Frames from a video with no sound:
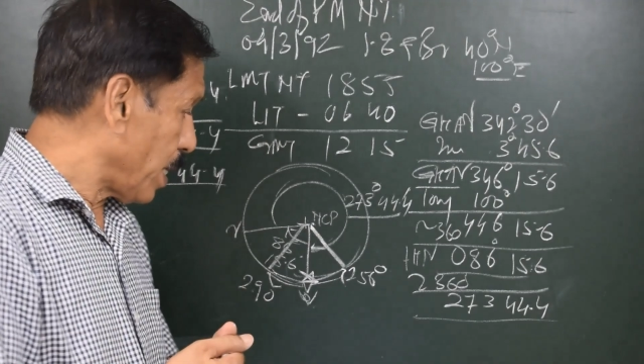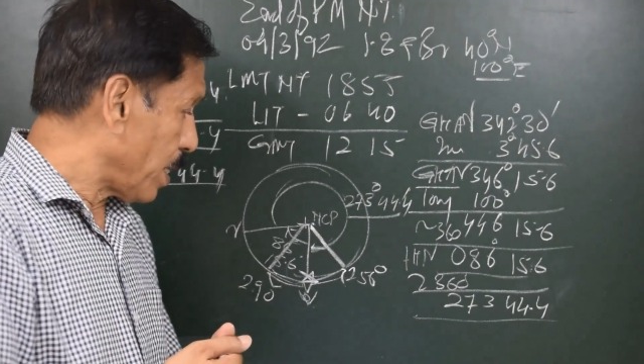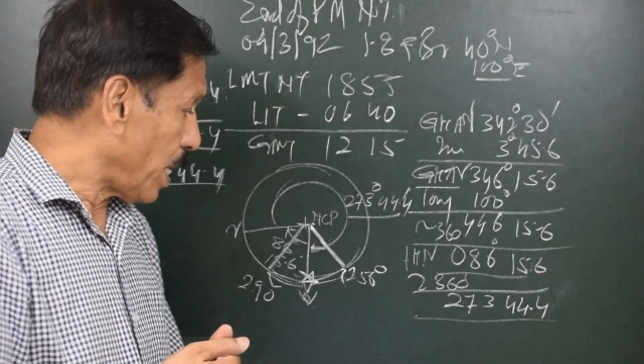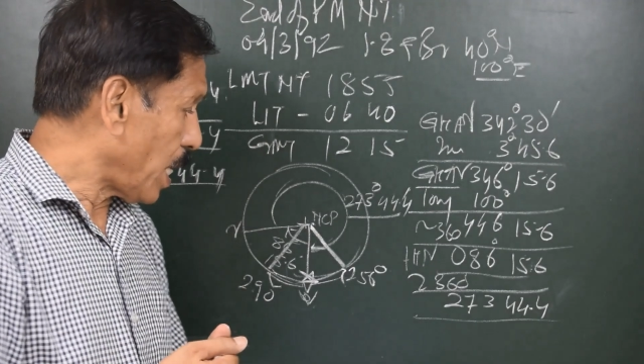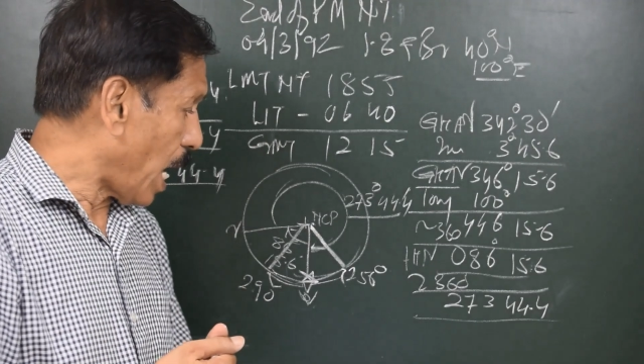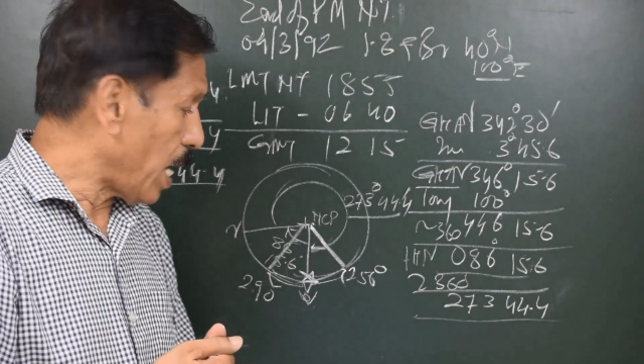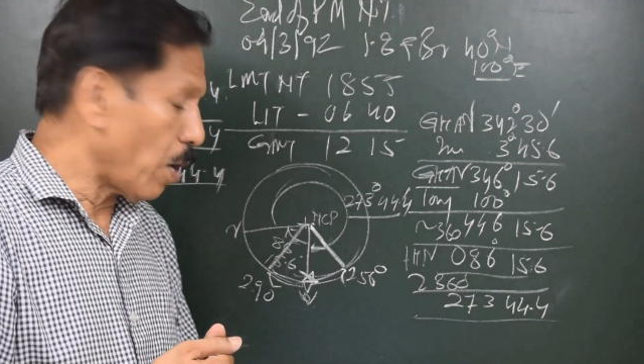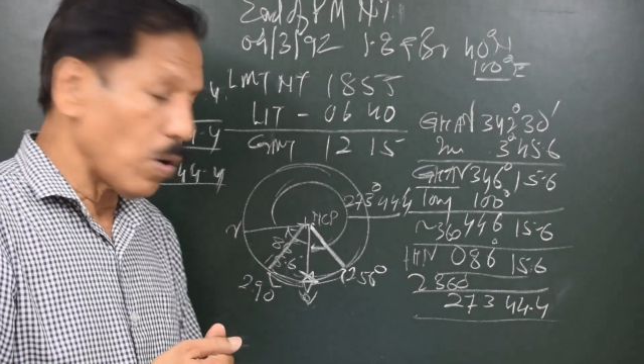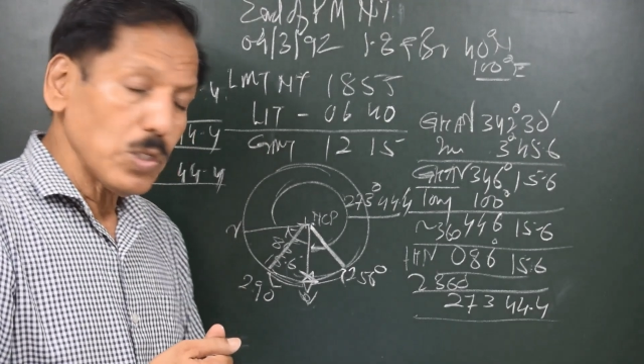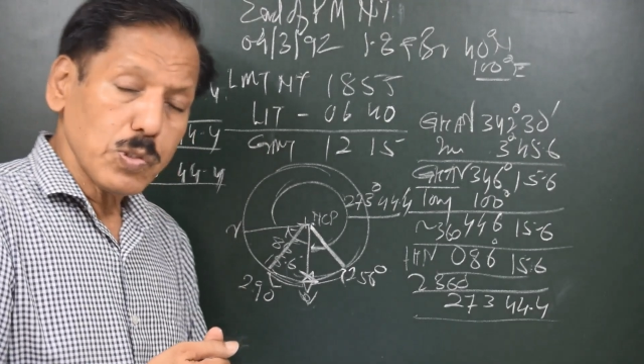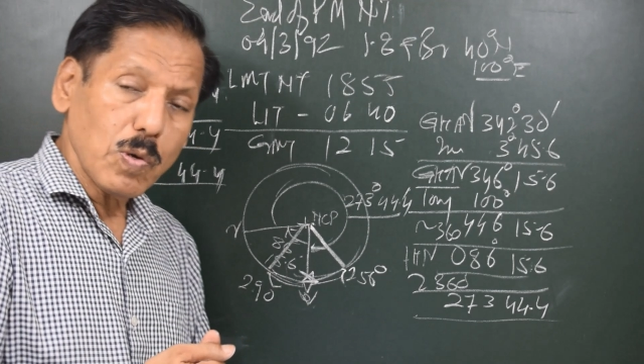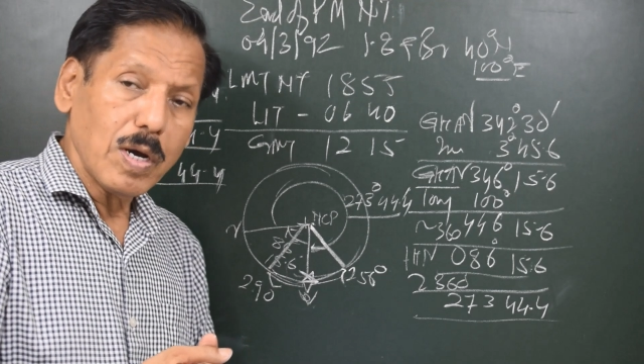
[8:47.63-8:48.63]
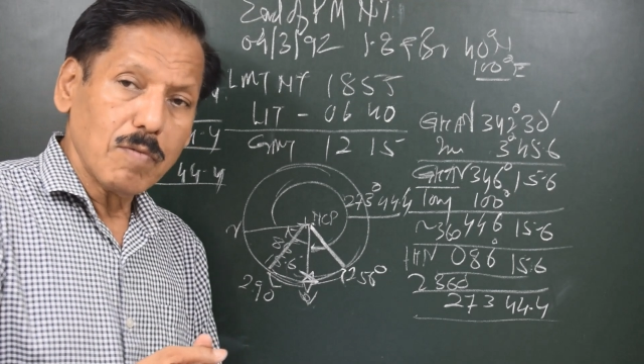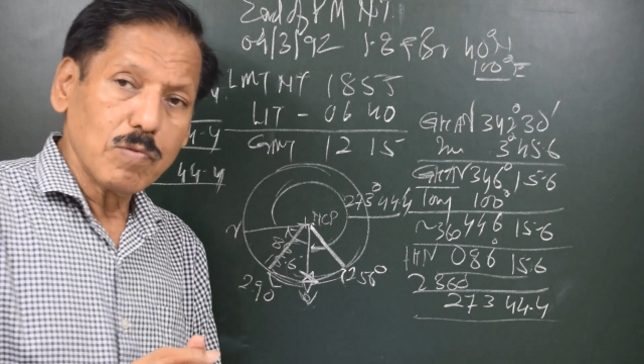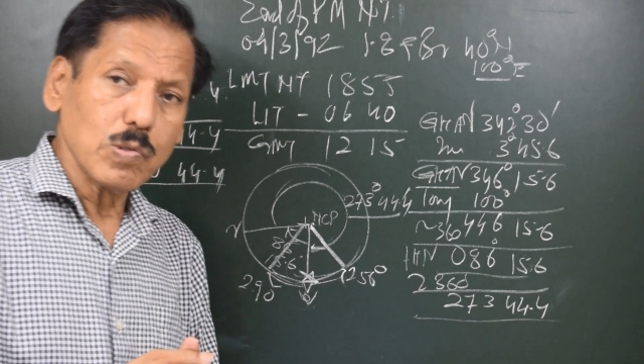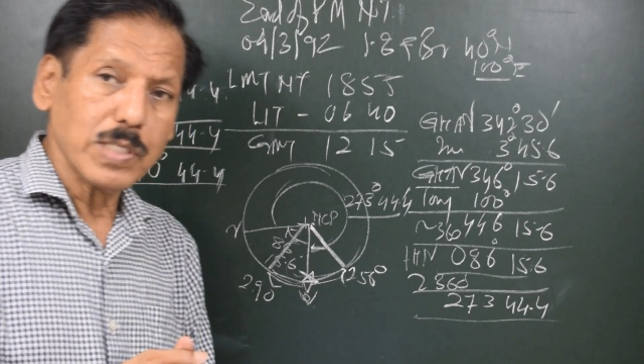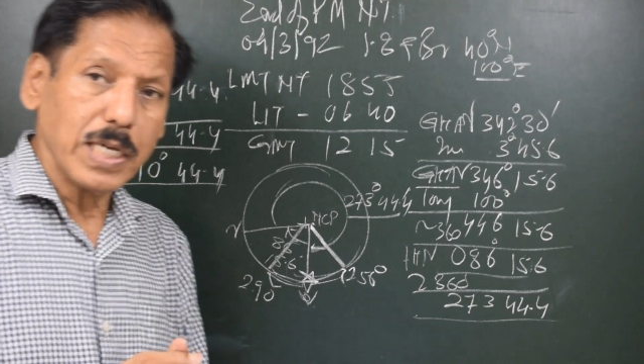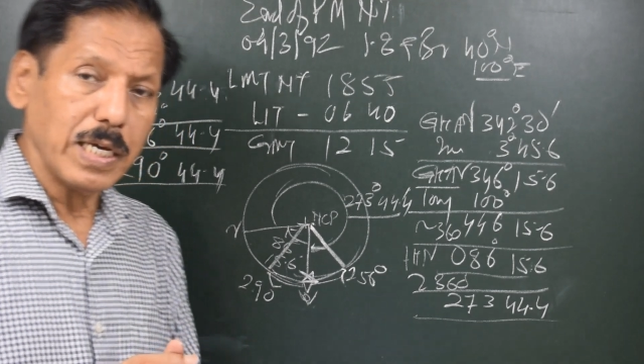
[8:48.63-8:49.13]
Then I also have
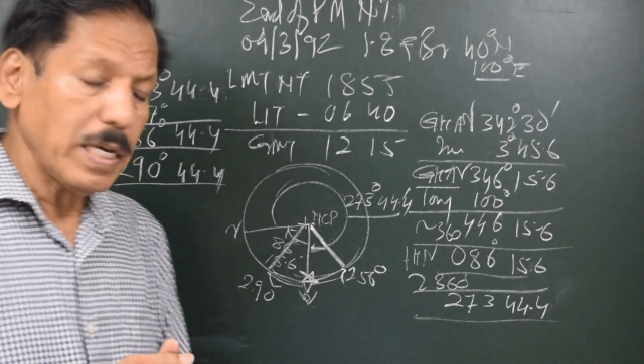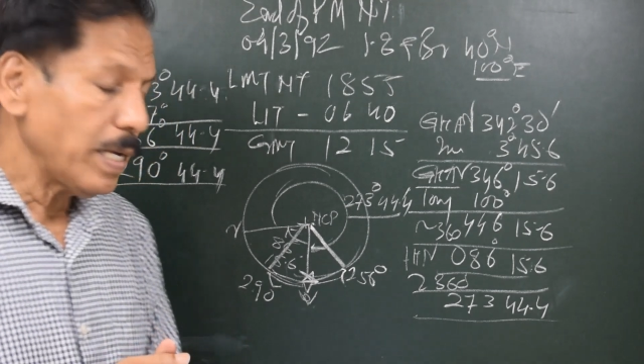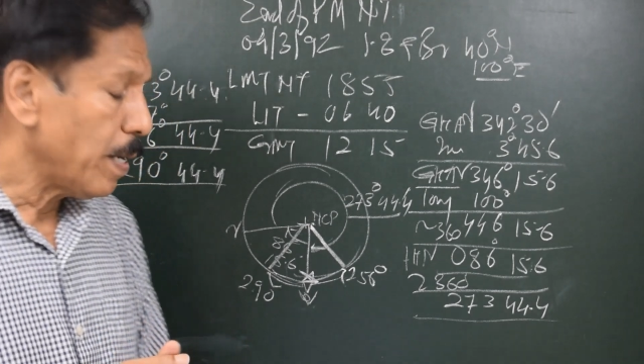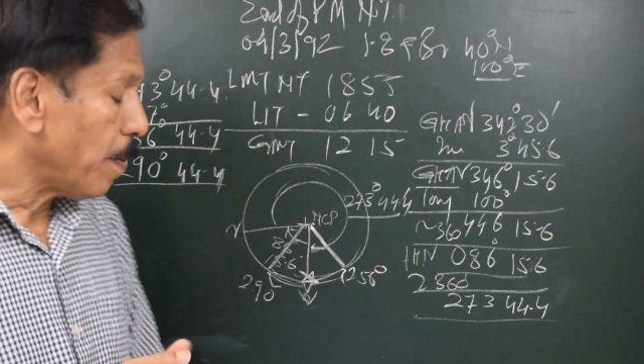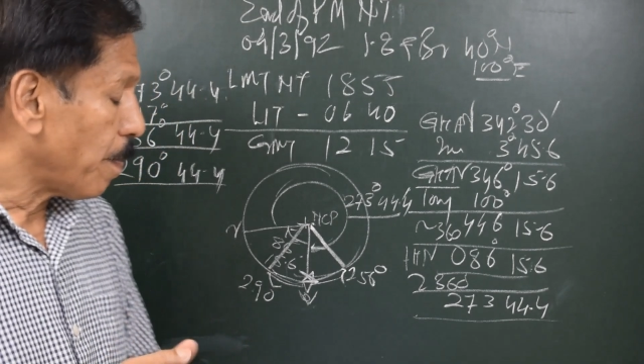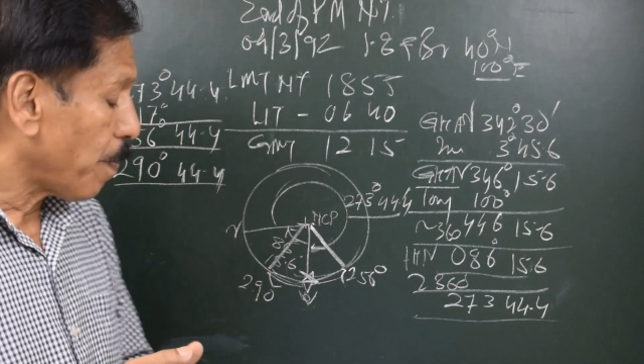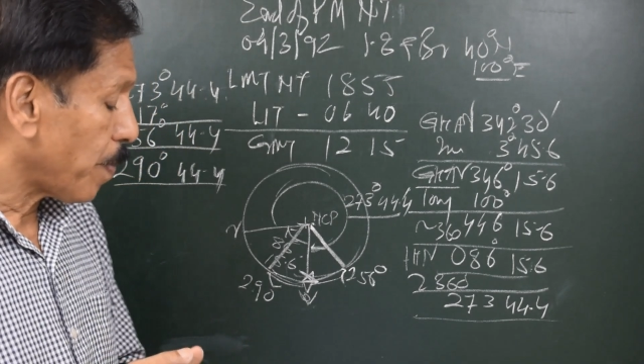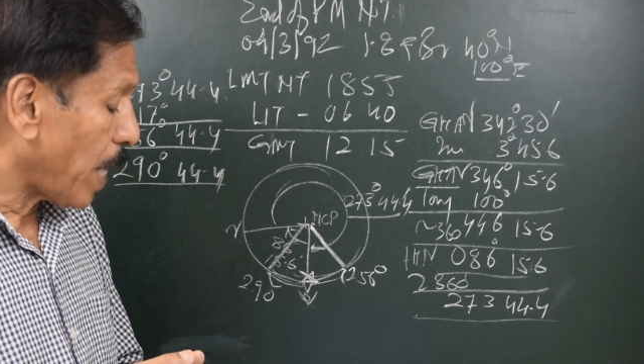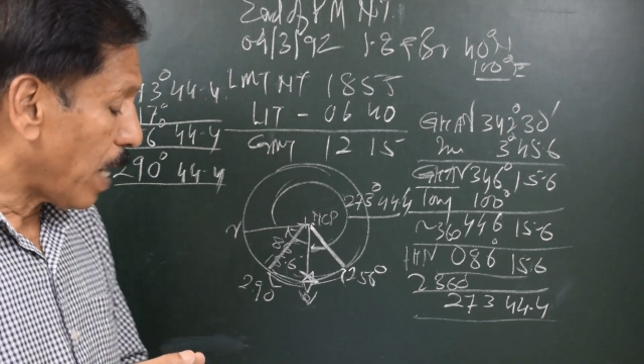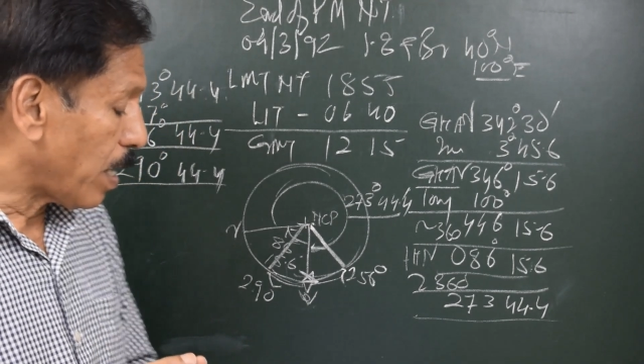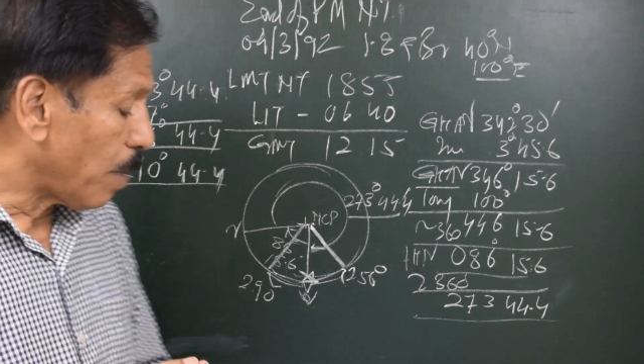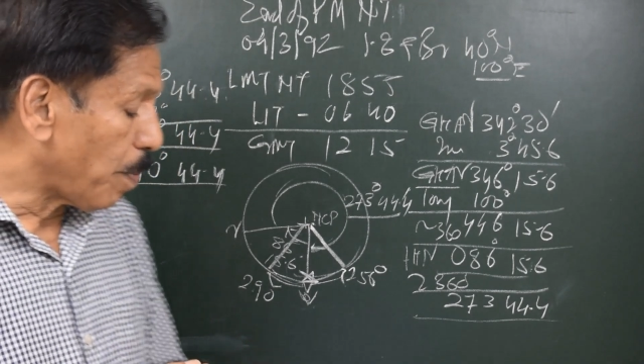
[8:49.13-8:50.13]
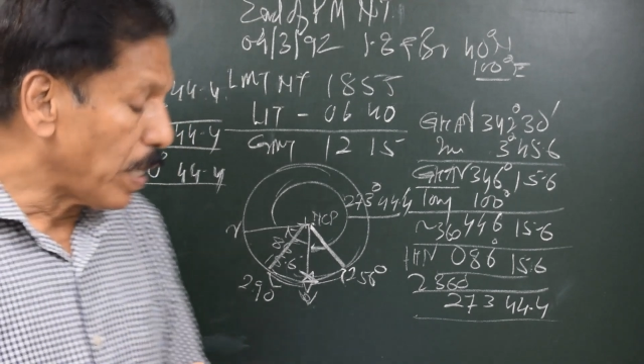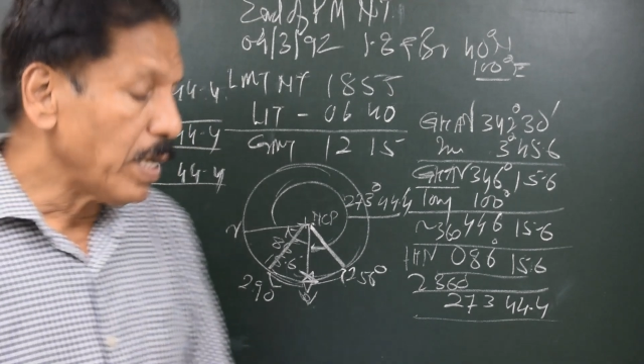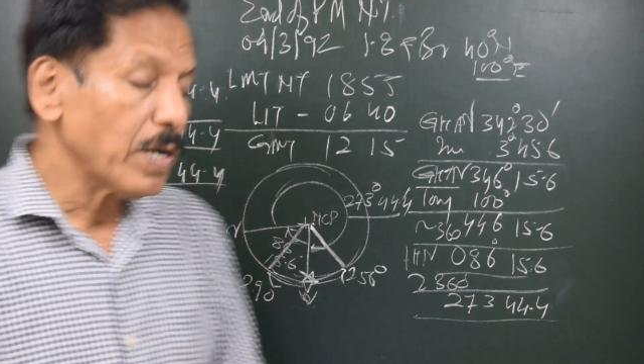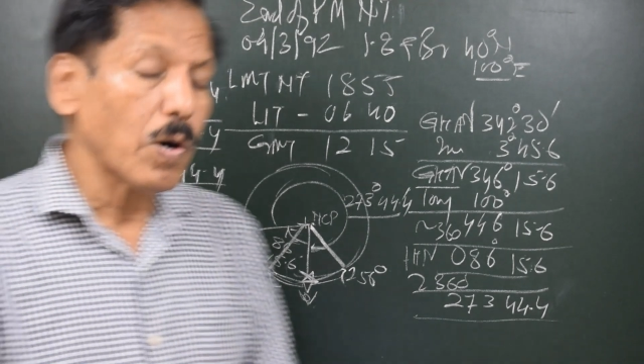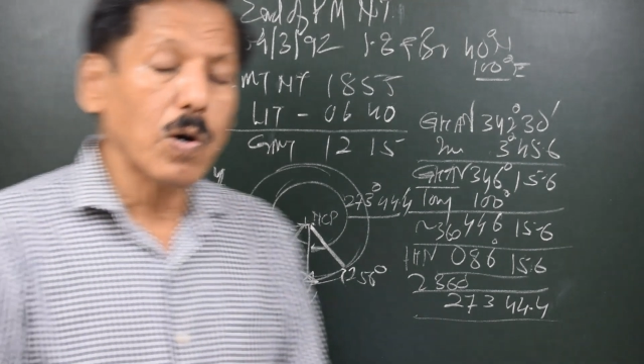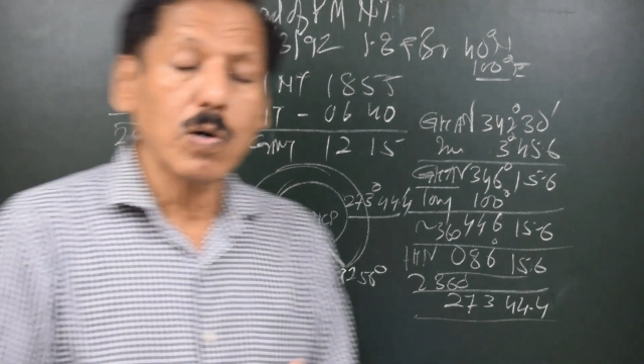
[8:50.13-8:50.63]
to see that
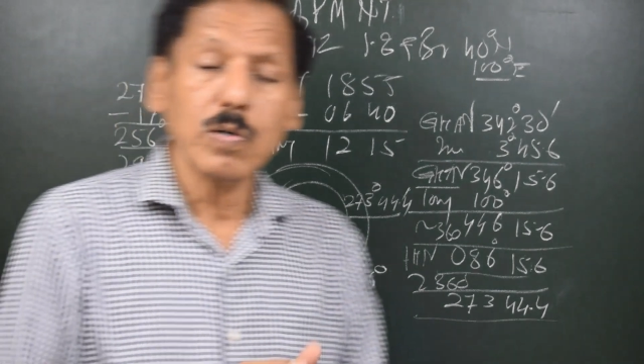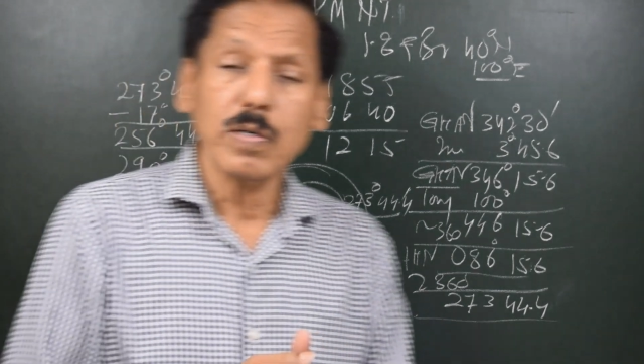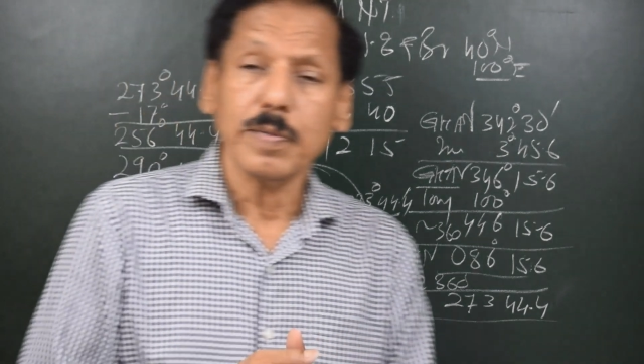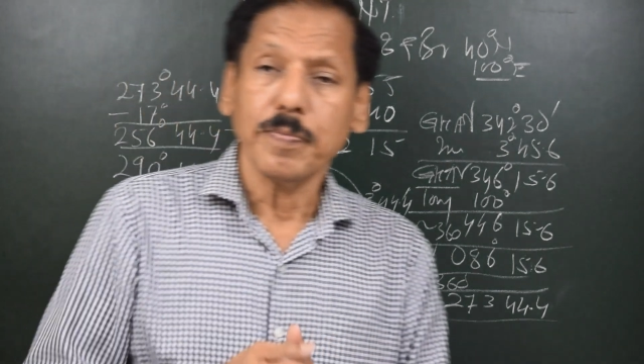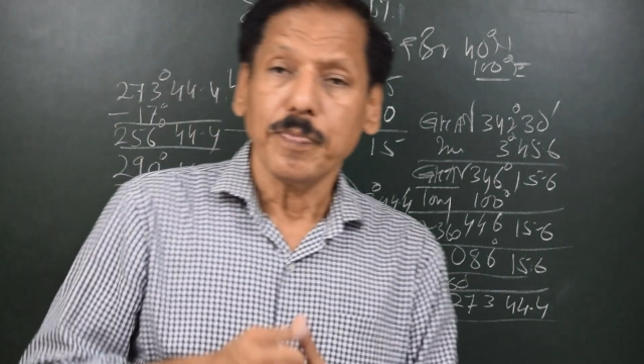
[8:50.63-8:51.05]
depending on